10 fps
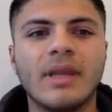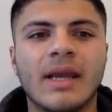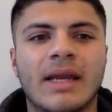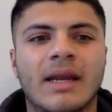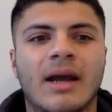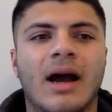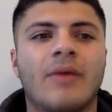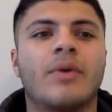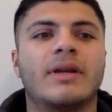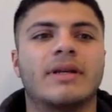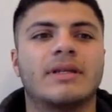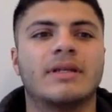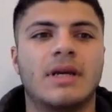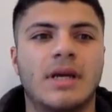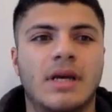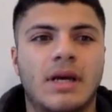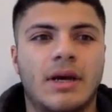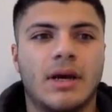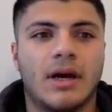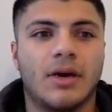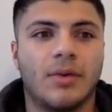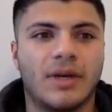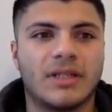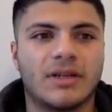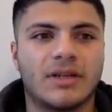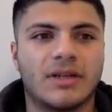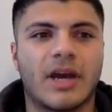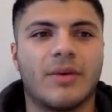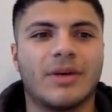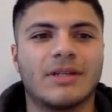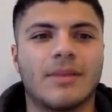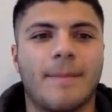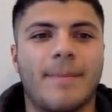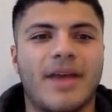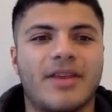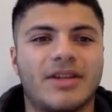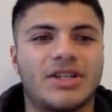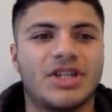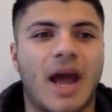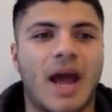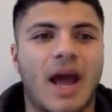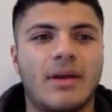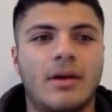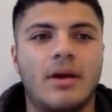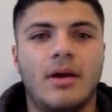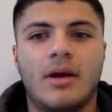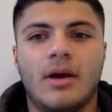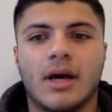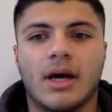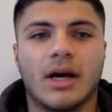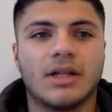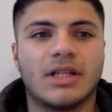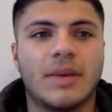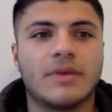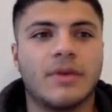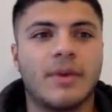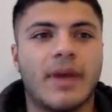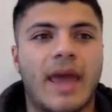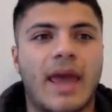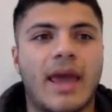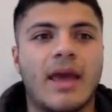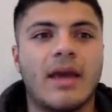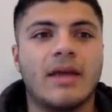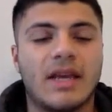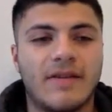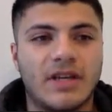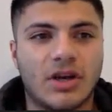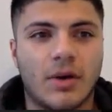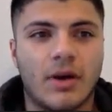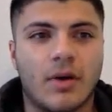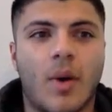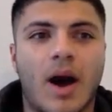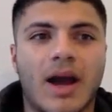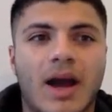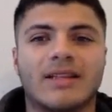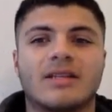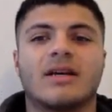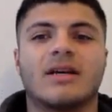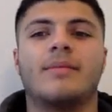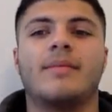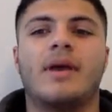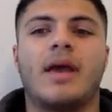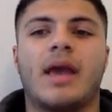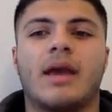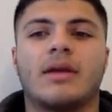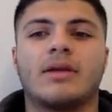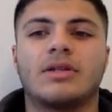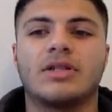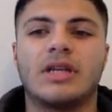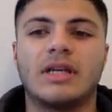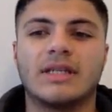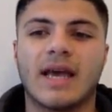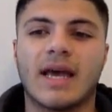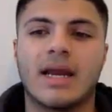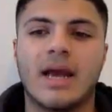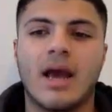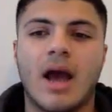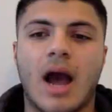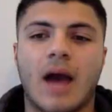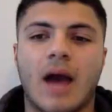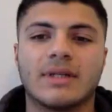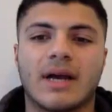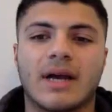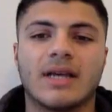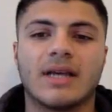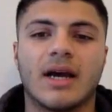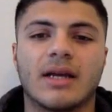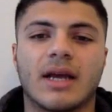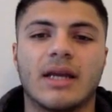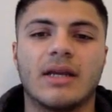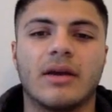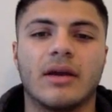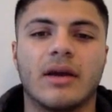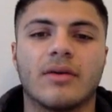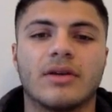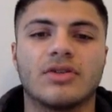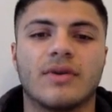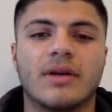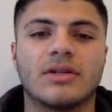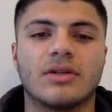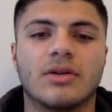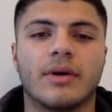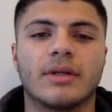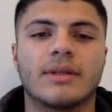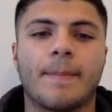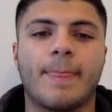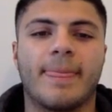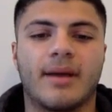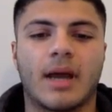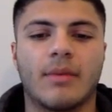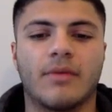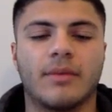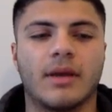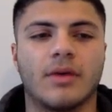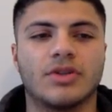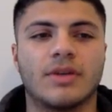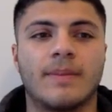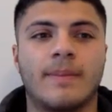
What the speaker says: And an eyewitness who witnessed the earthquake was Beth Chapman. She was filming a TV show in Hawaii at the time, and she said, "I was outside, and you can hear this strange noise coming from the ocean."